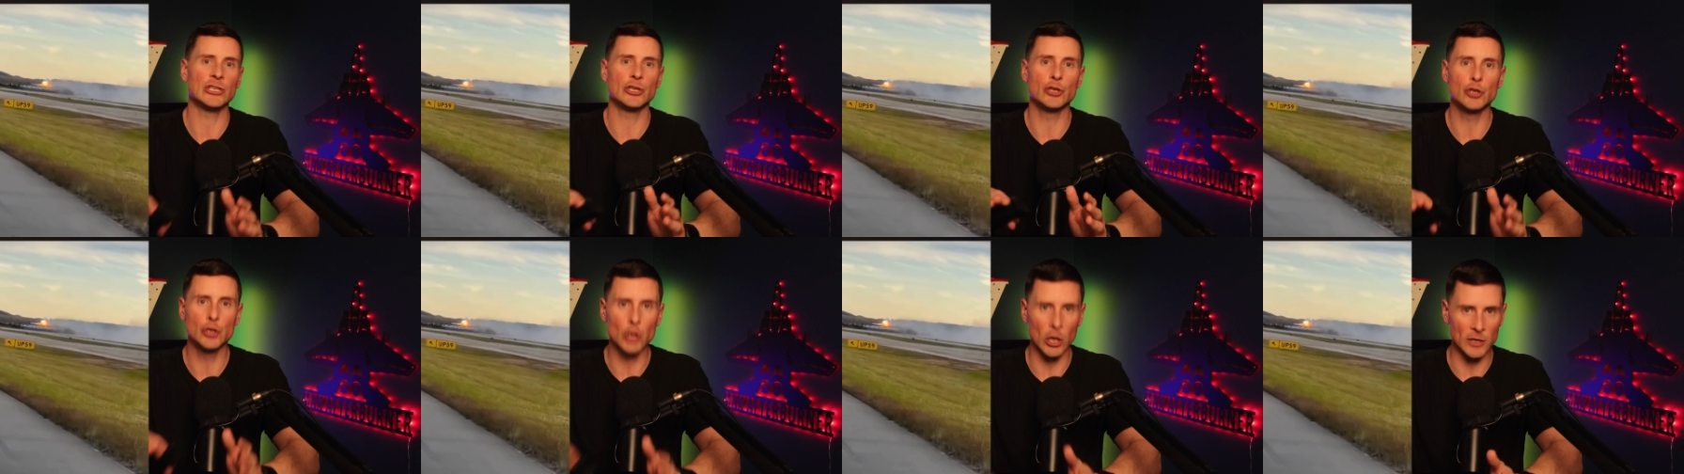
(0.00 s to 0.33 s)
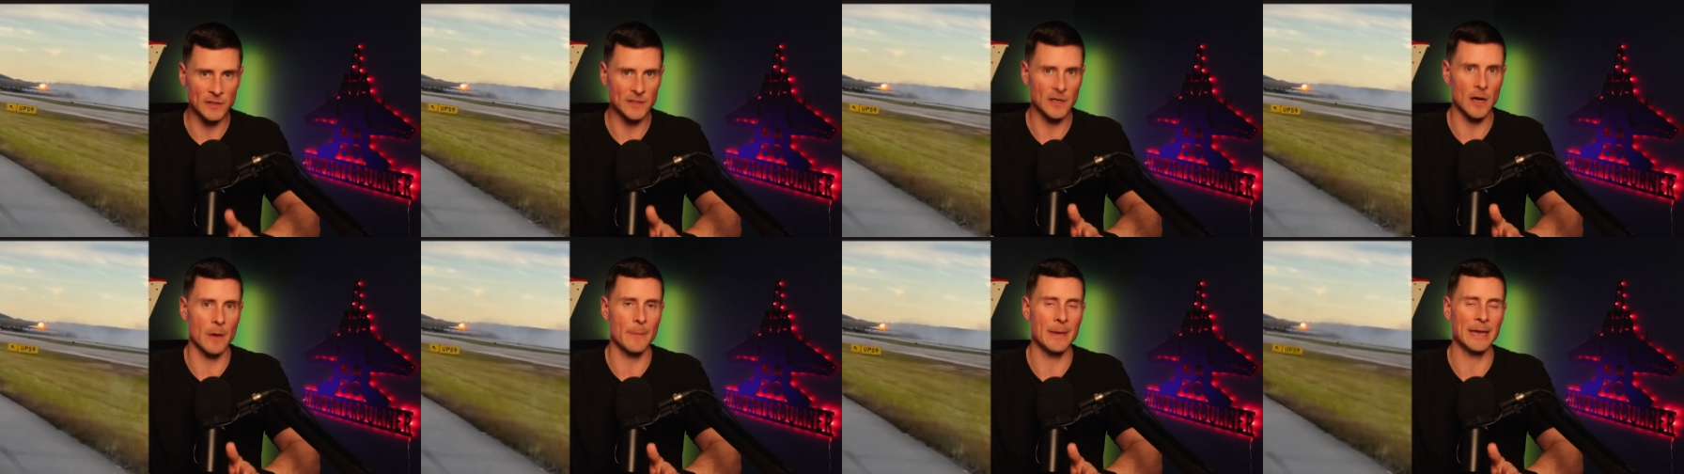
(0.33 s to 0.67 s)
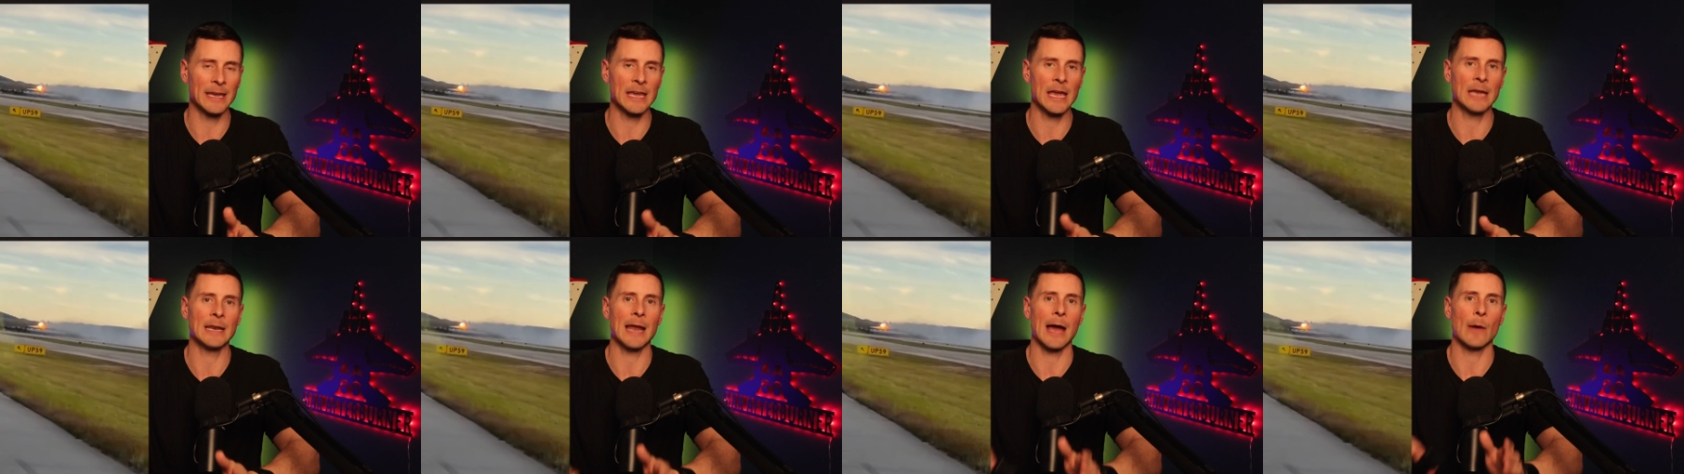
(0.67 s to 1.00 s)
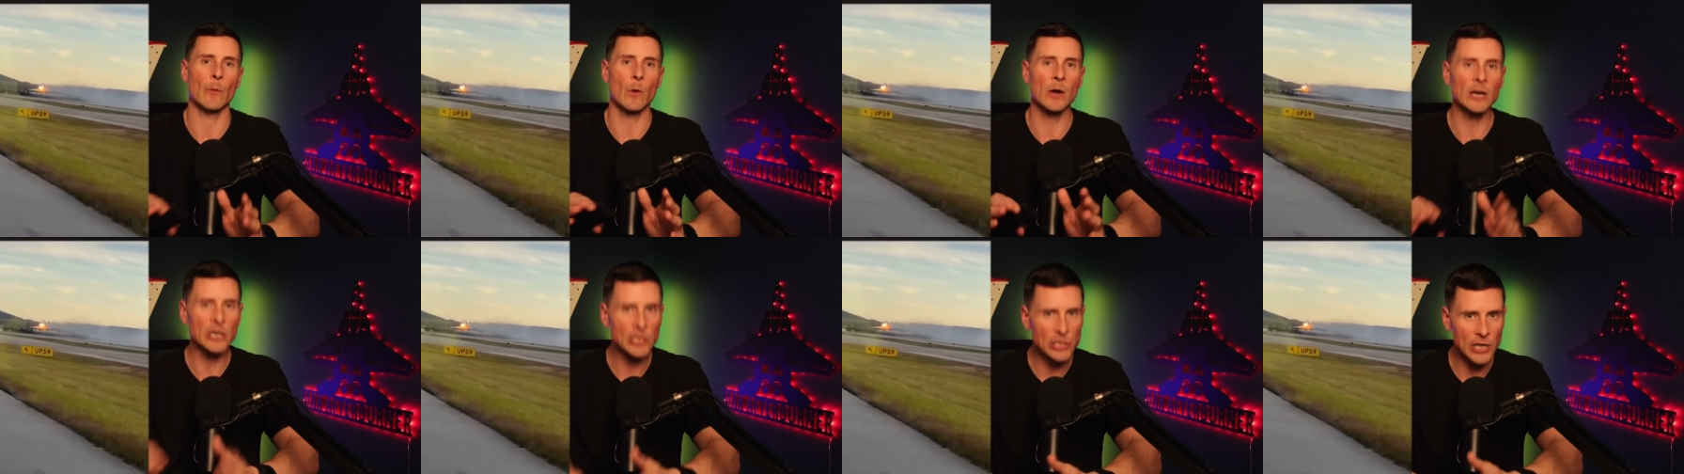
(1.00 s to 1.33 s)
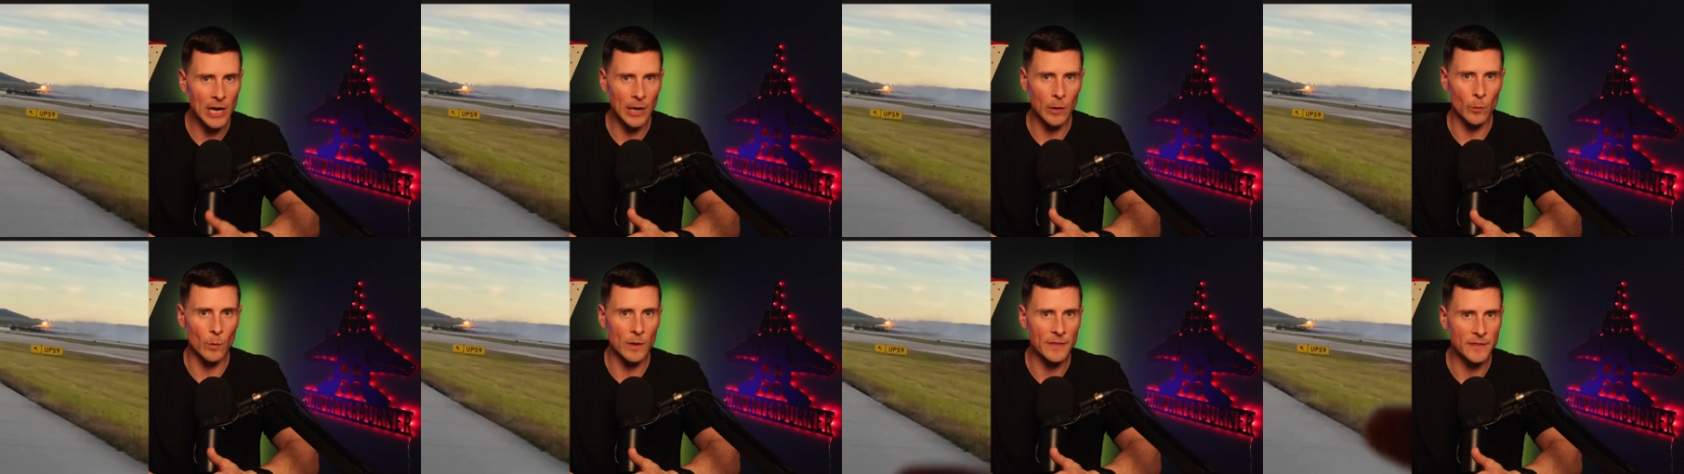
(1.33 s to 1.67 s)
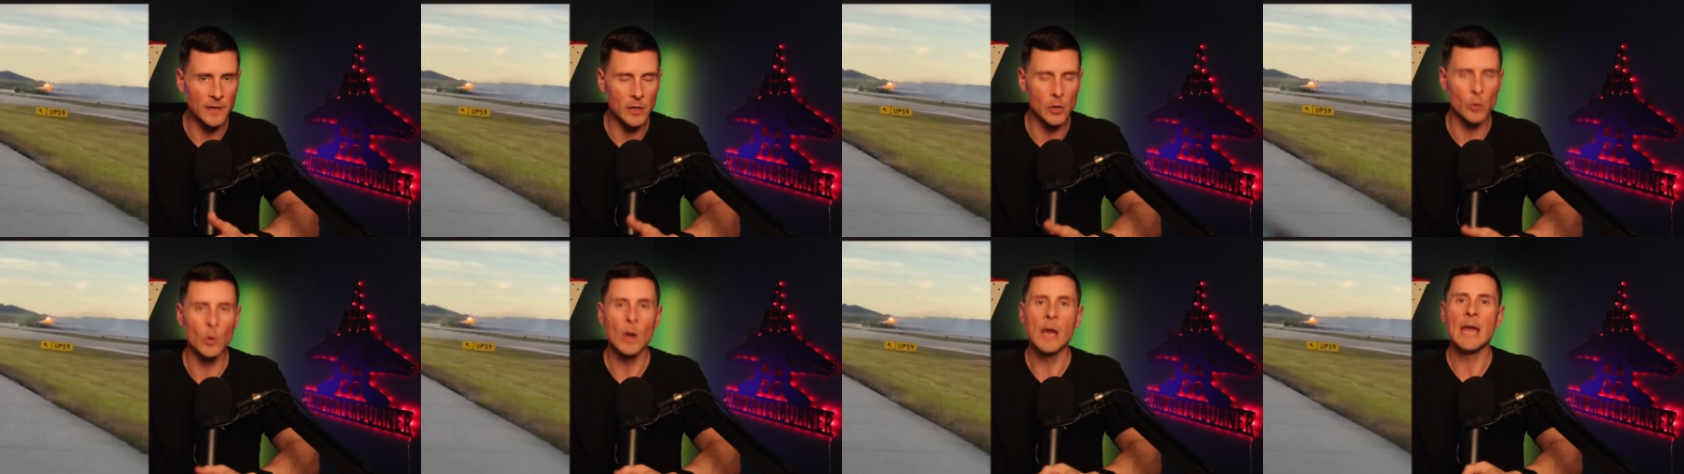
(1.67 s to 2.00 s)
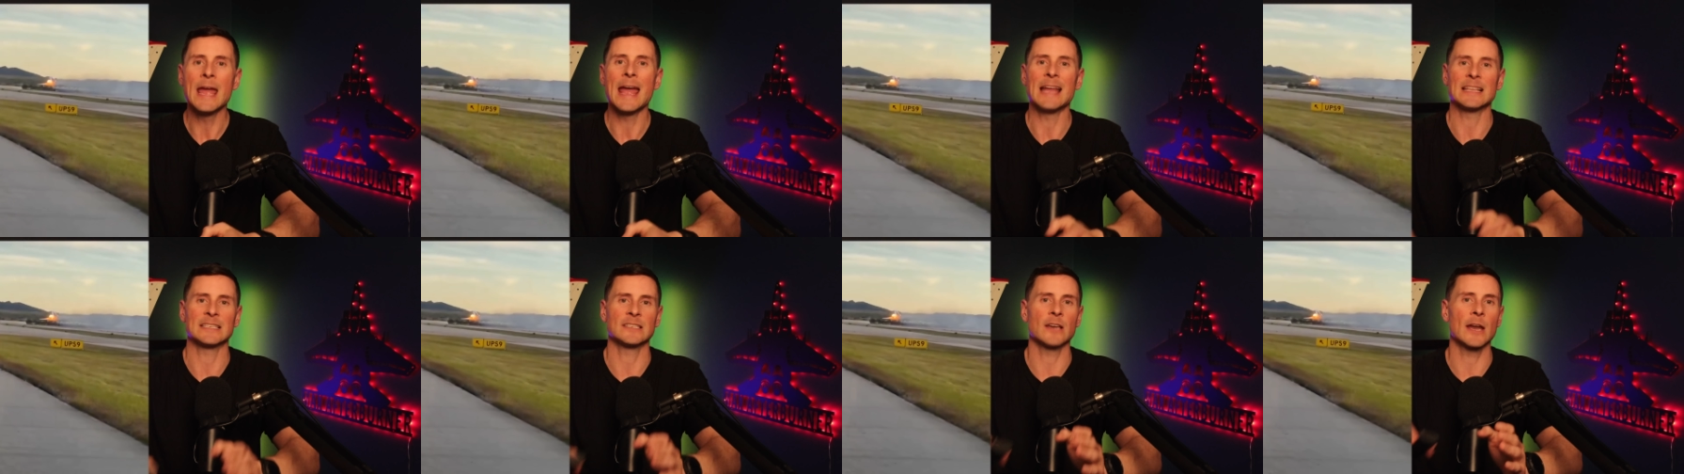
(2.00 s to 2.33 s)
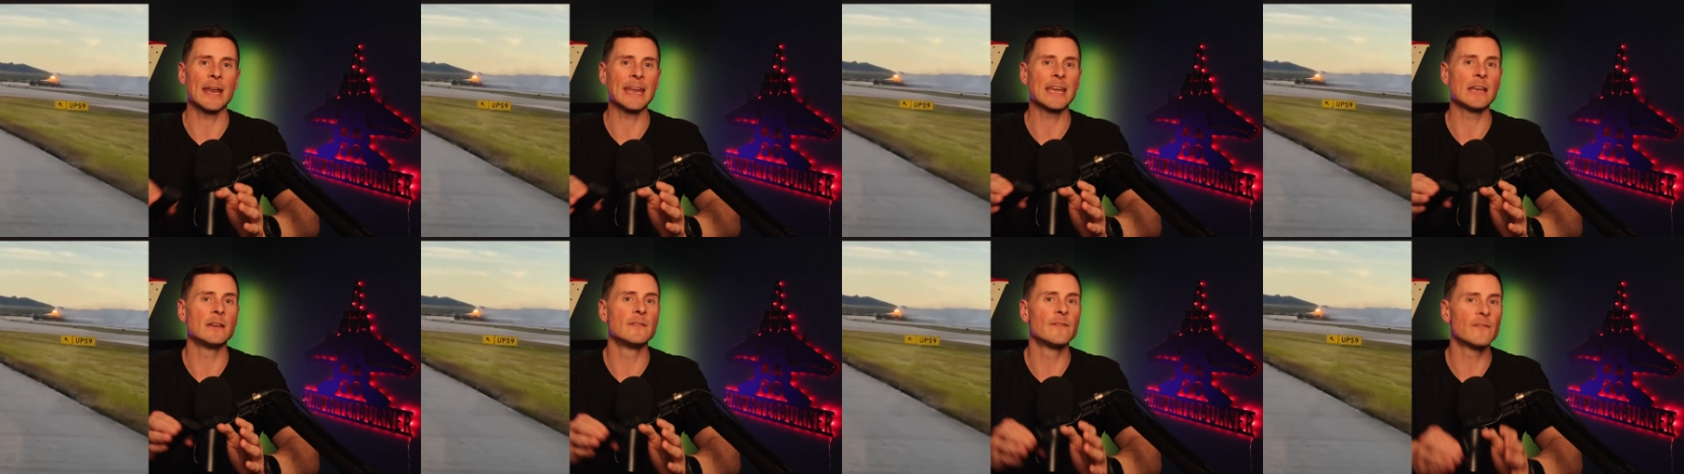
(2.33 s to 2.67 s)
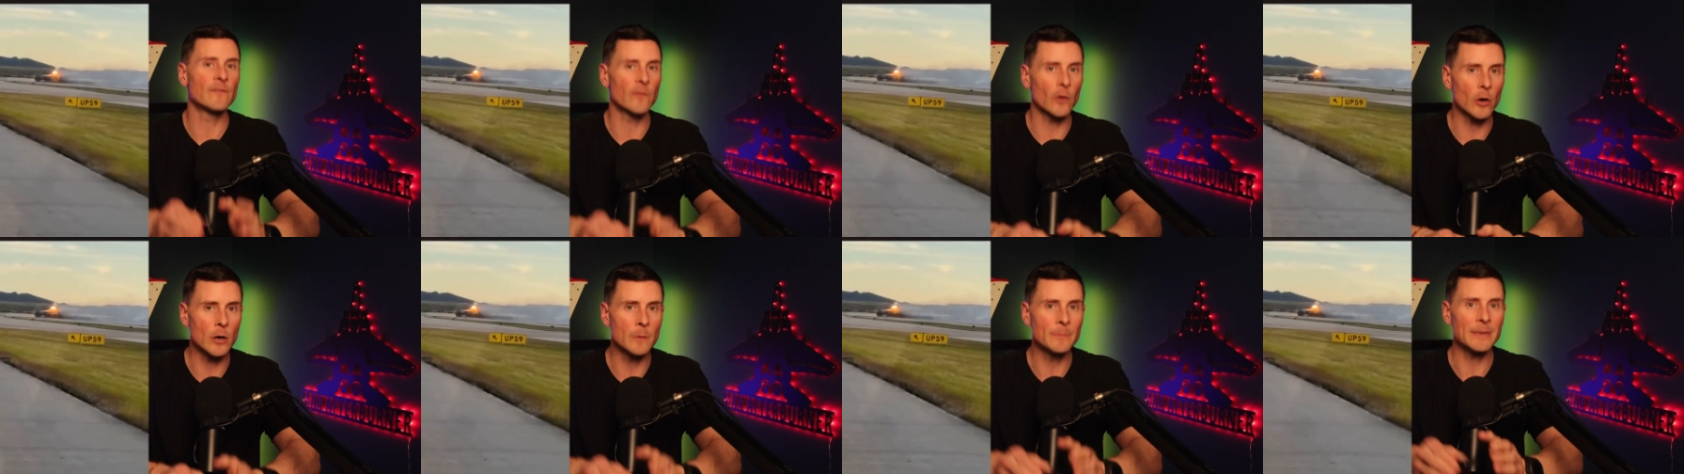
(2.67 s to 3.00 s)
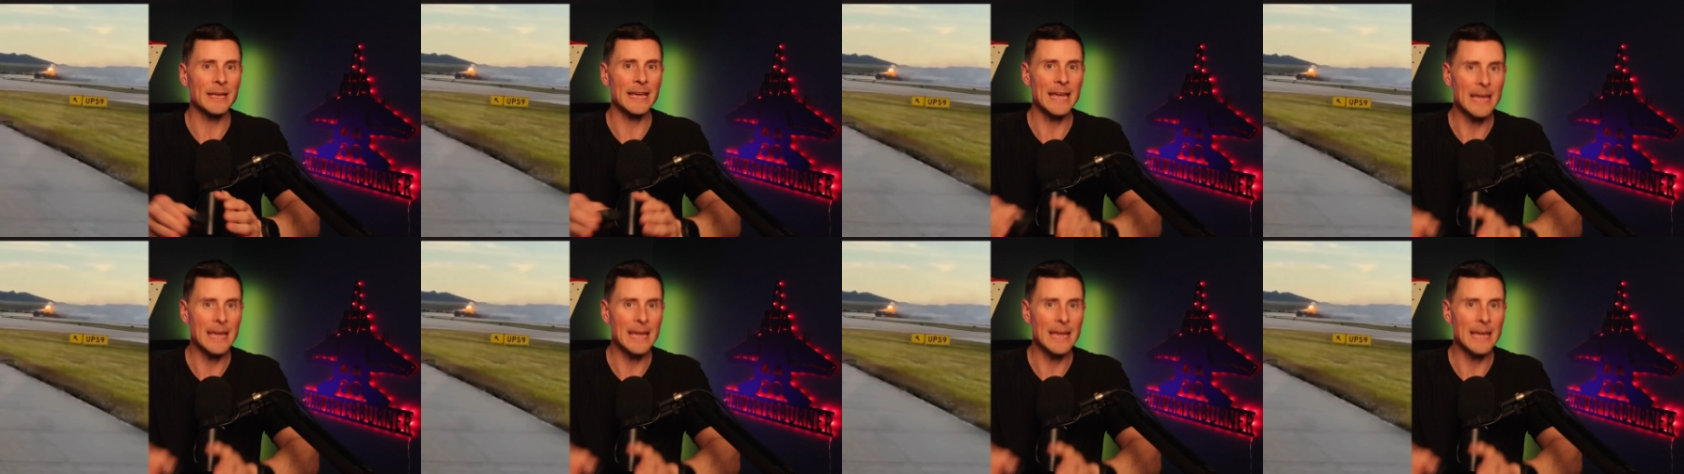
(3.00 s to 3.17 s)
is just coming in. I wanna share it with you. It's not a confirmed